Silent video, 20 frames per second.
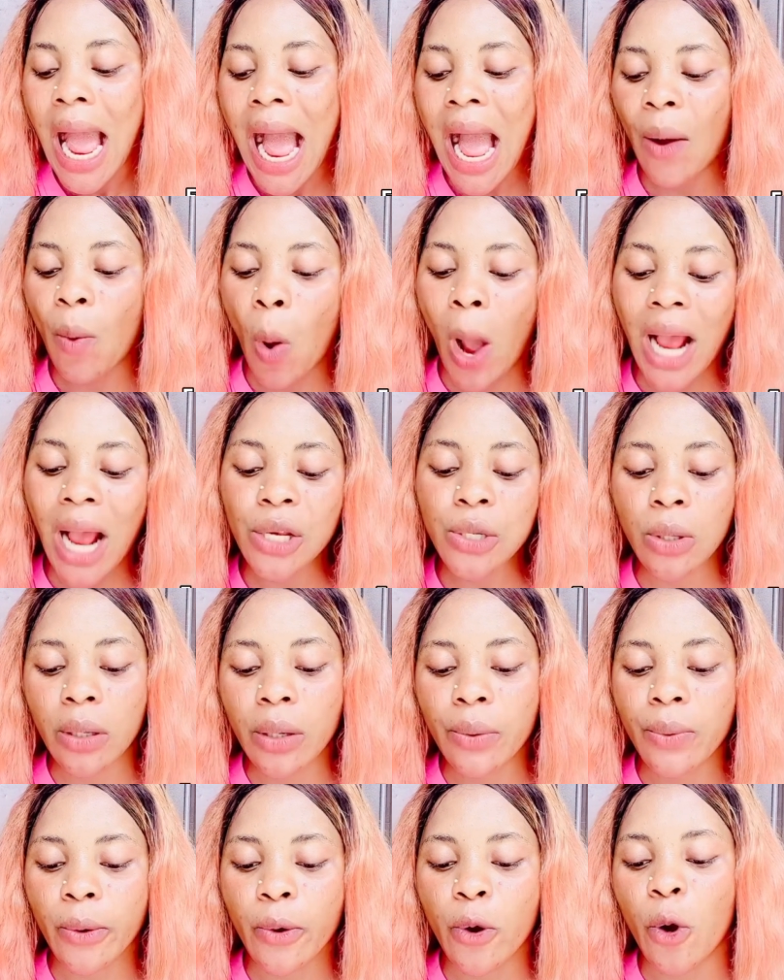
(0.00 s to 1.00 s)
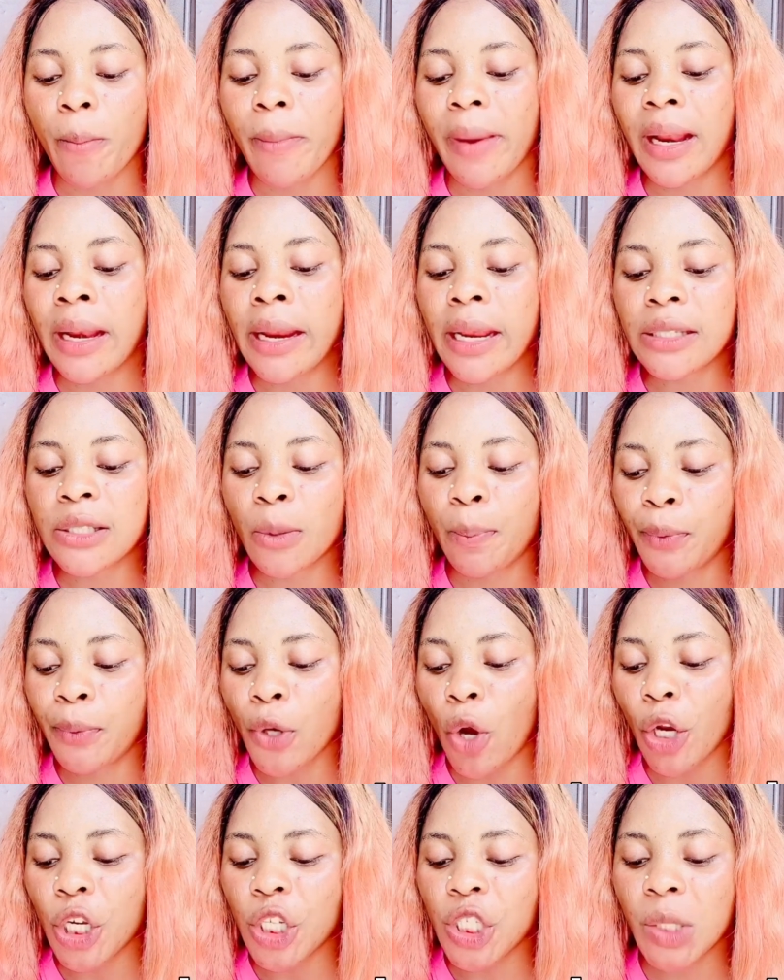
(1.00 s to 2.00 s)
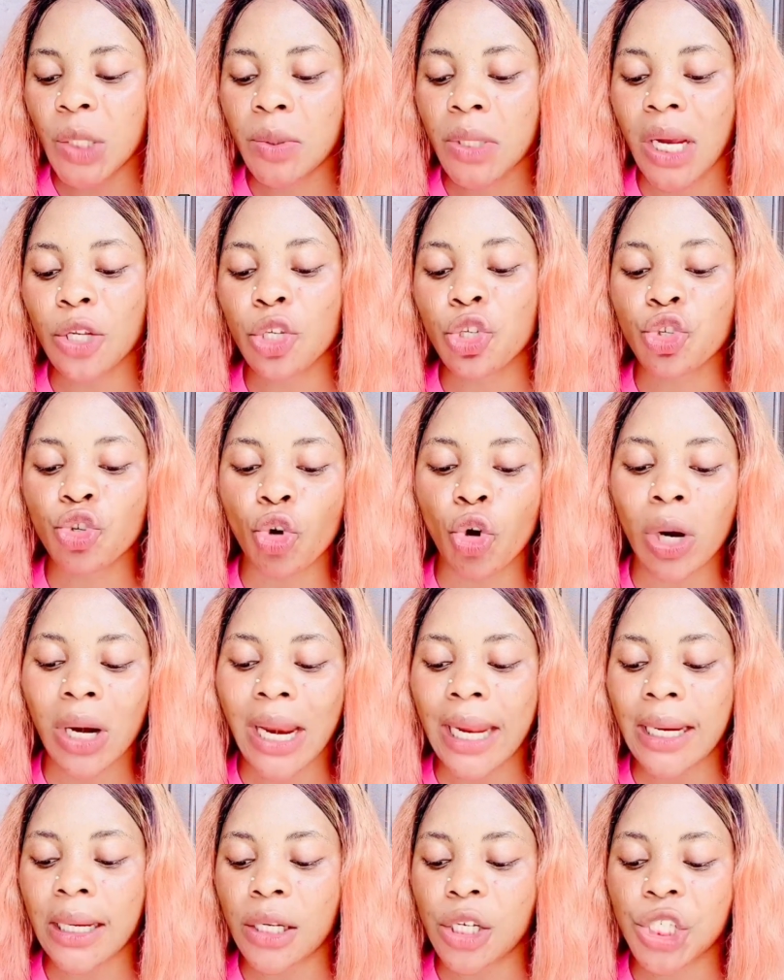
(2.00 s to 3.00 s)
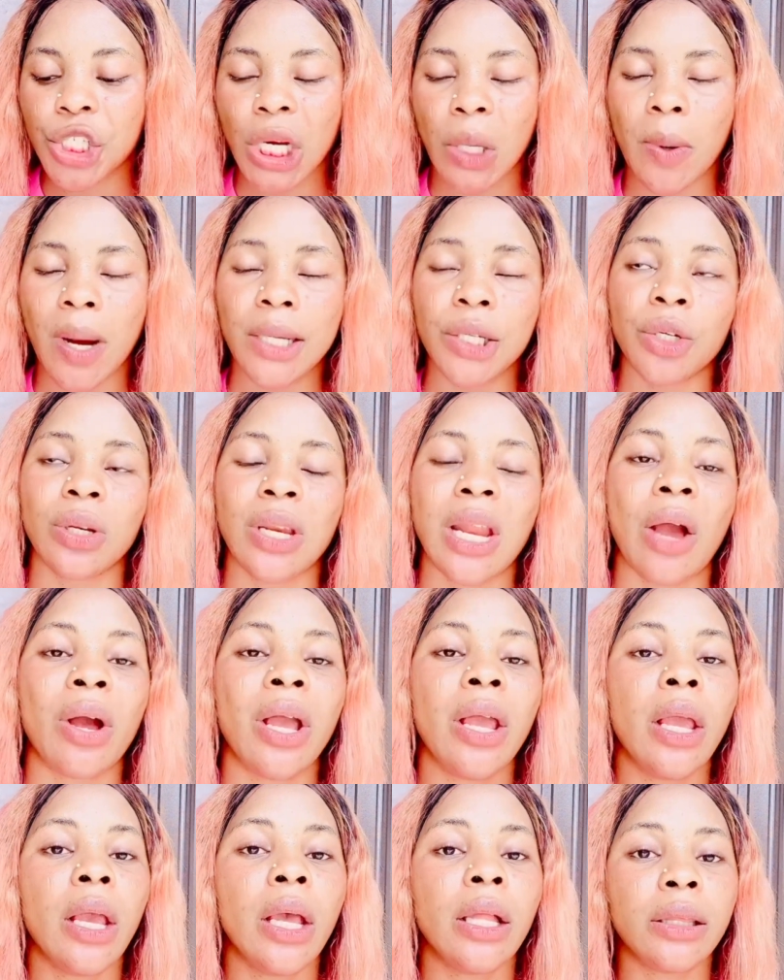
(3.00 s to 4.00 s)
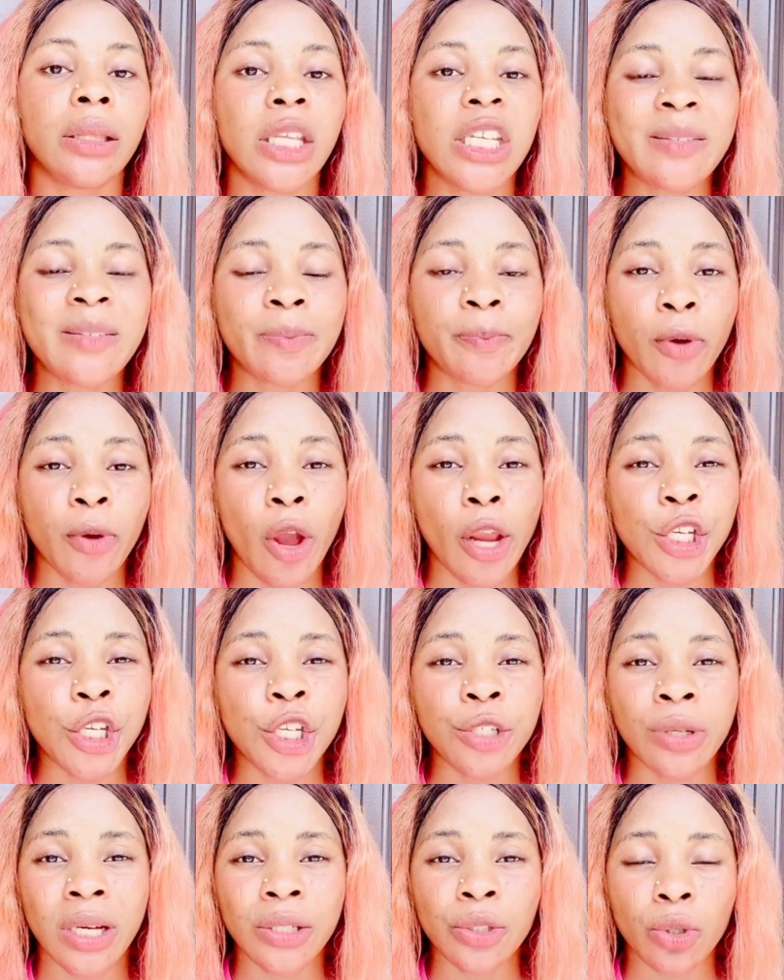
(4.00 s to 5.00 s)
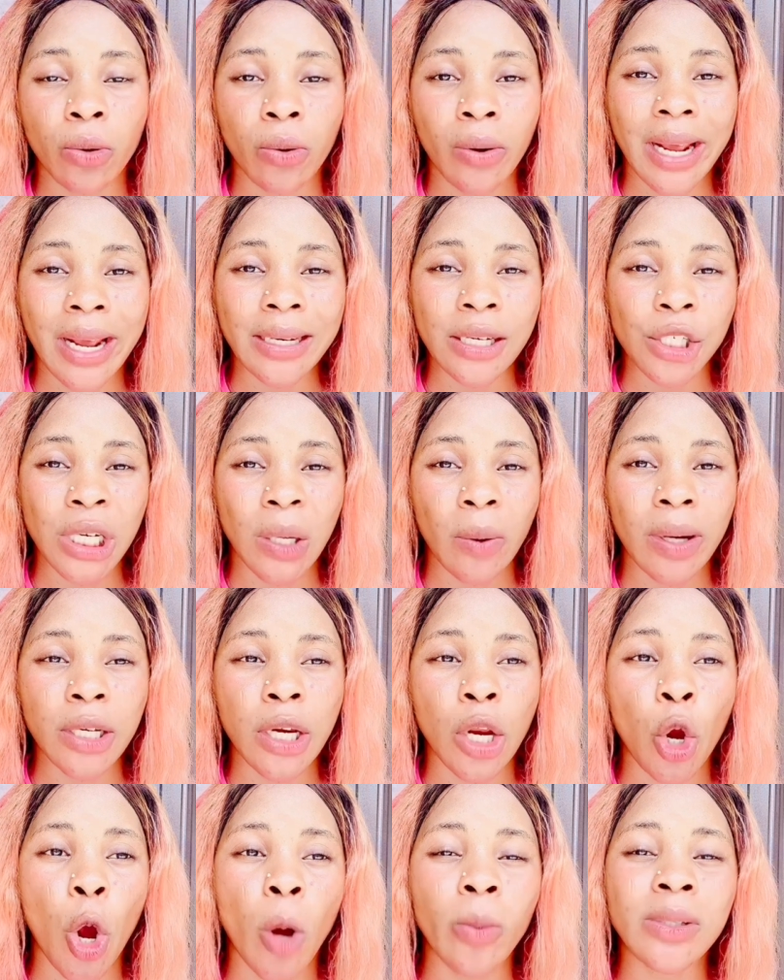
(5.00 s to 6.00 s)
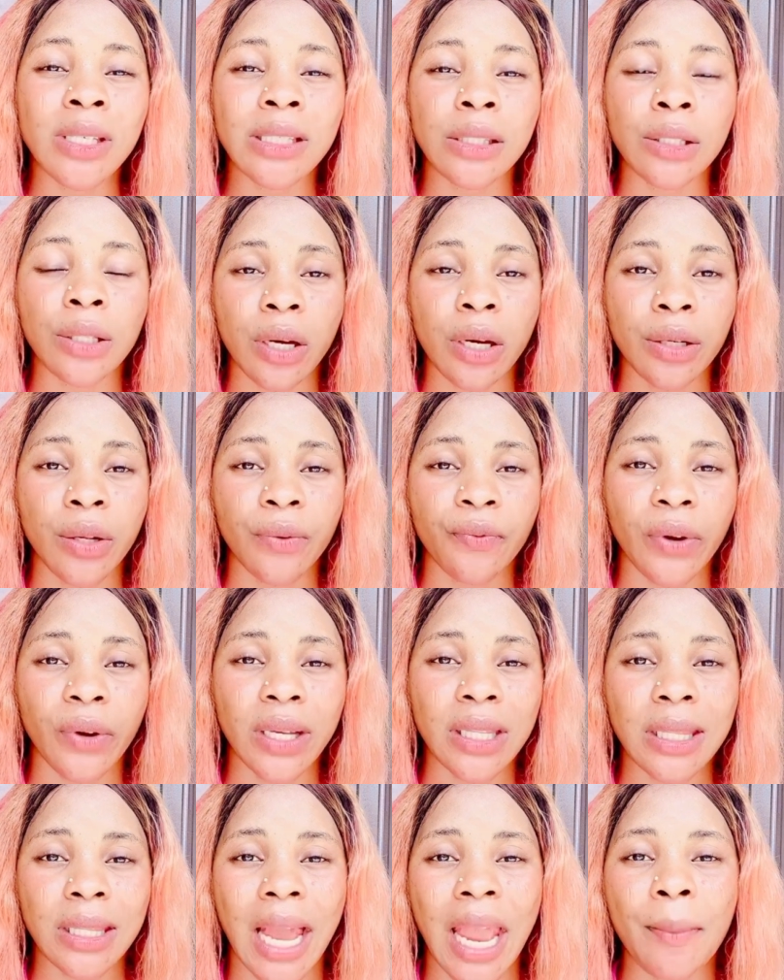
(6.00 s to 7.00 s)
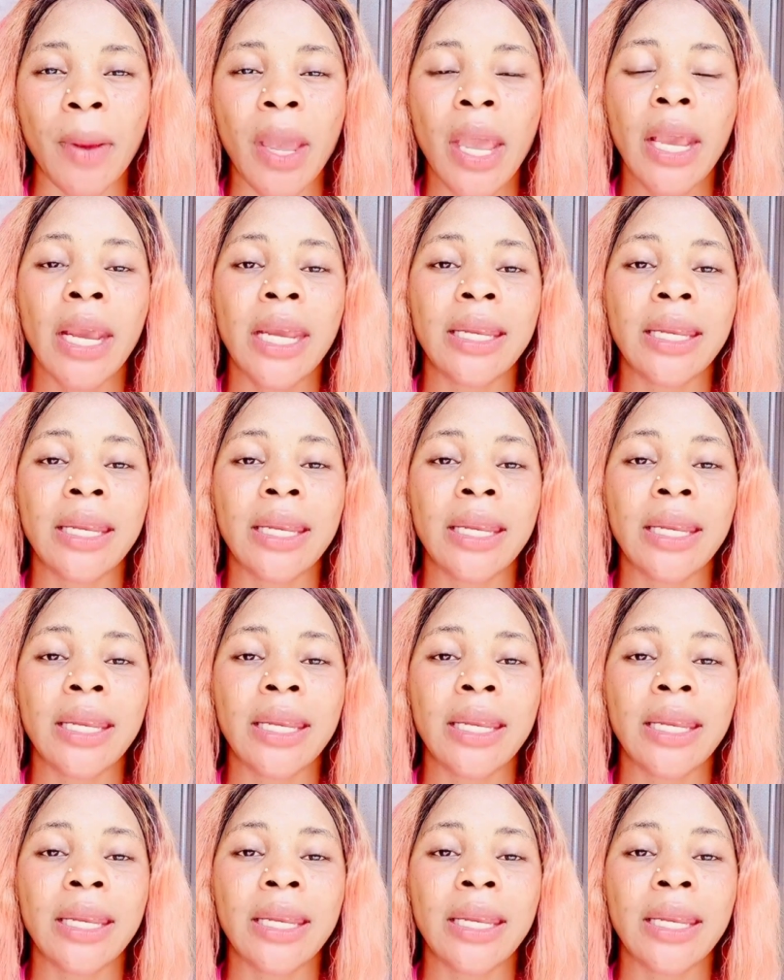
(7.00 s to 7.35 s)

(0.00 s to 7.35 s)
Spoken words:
I will actually recommend is the Pure Egyptian Strong Lightening Shower Gel. Now this Pure Egyptian Strong Lightening Shower Gel comes in three different types.